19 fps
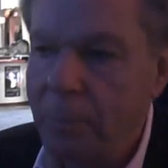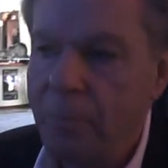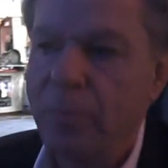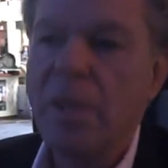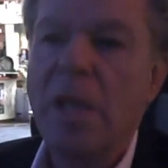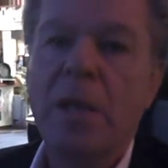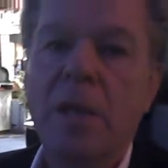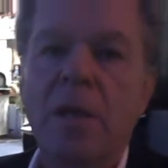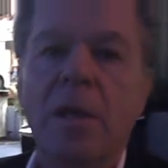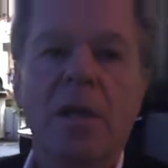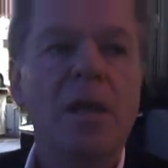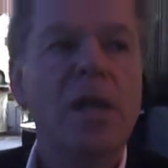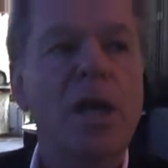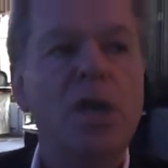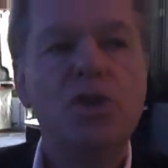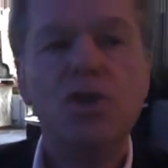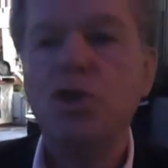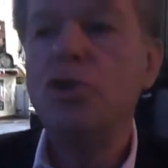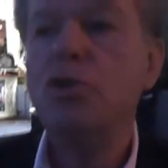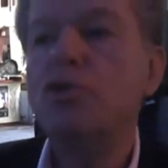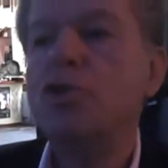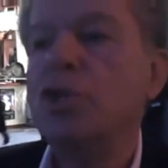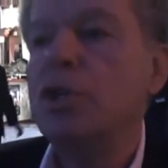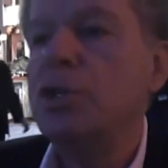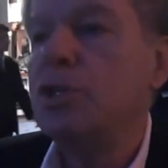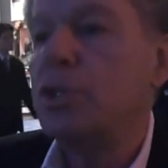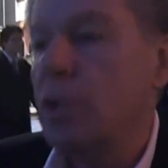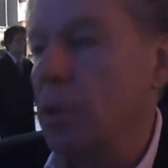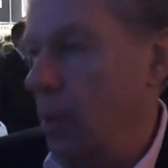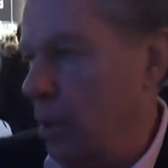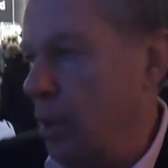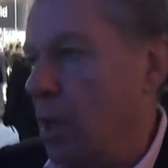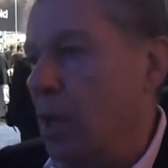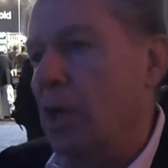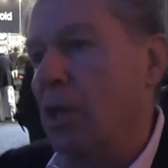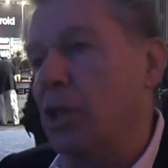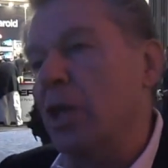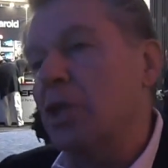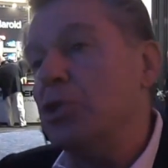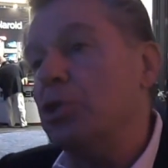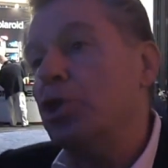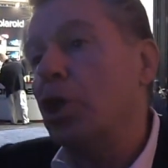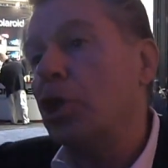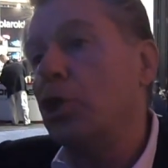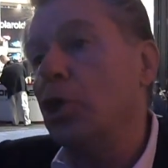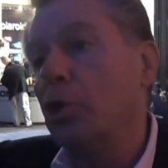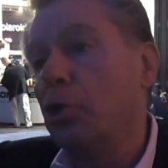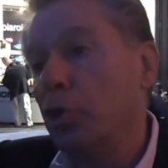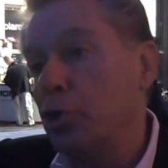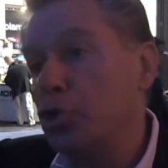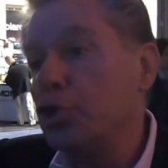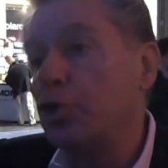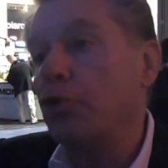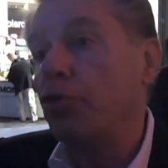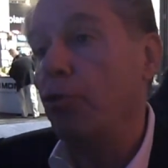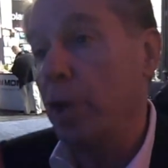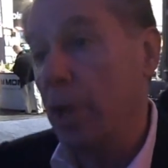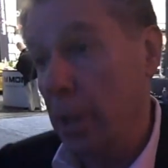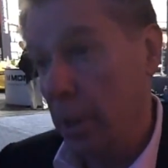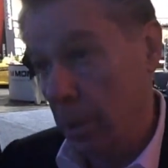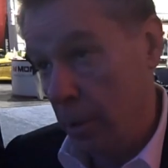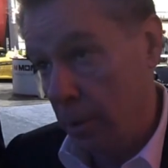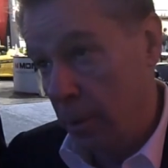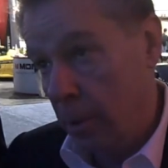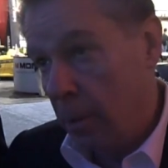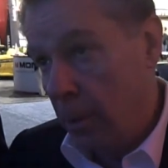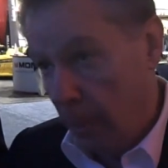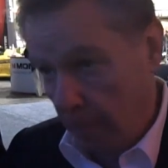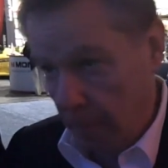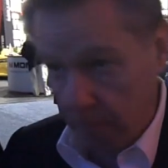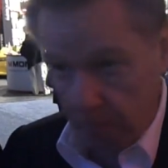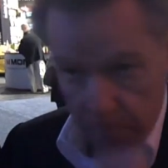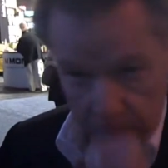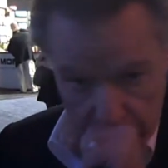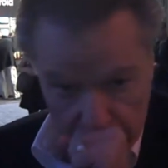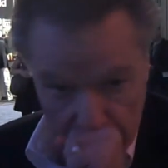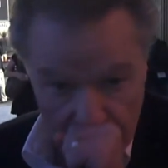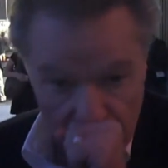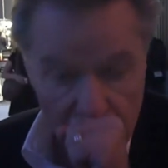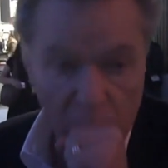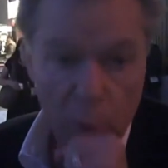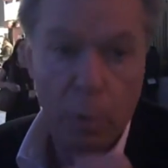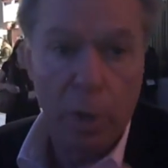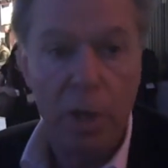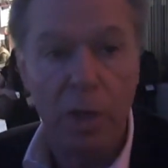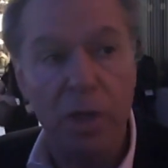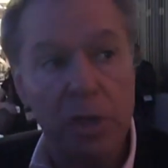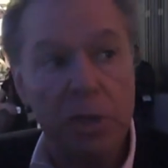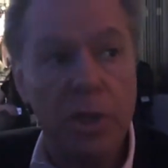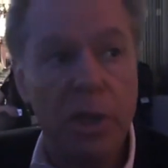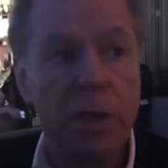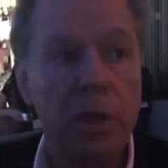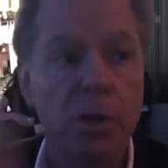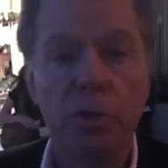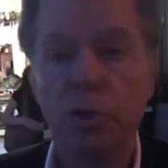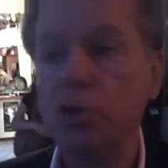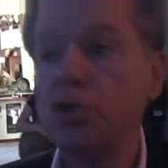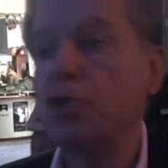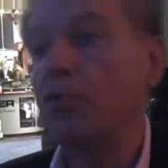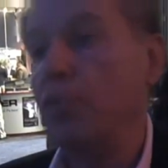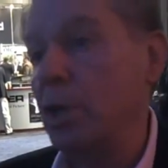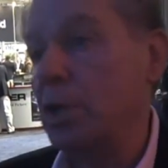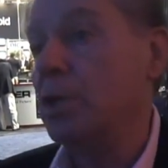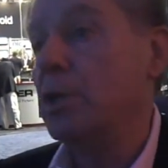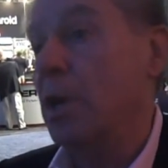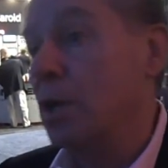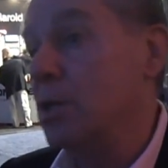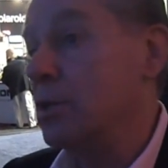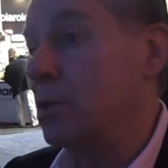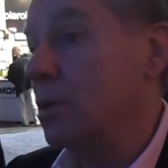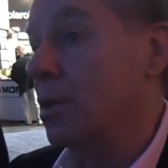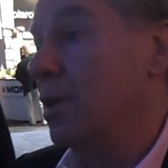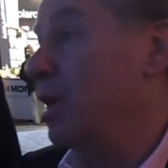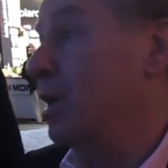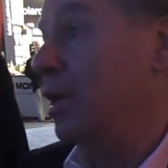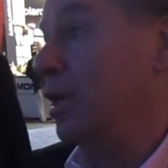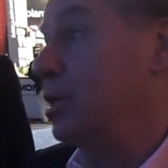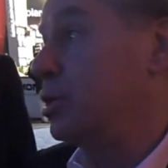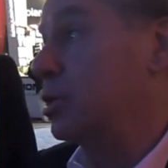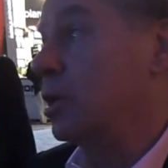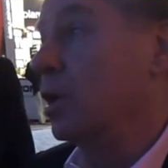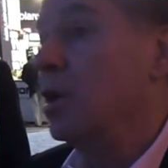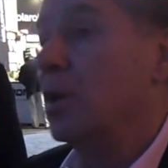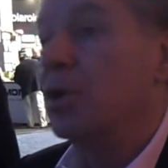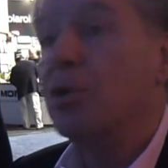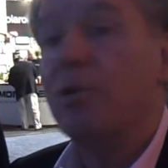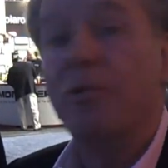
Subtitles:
Well, it uses a lenticular screen. What a lenticular screen does is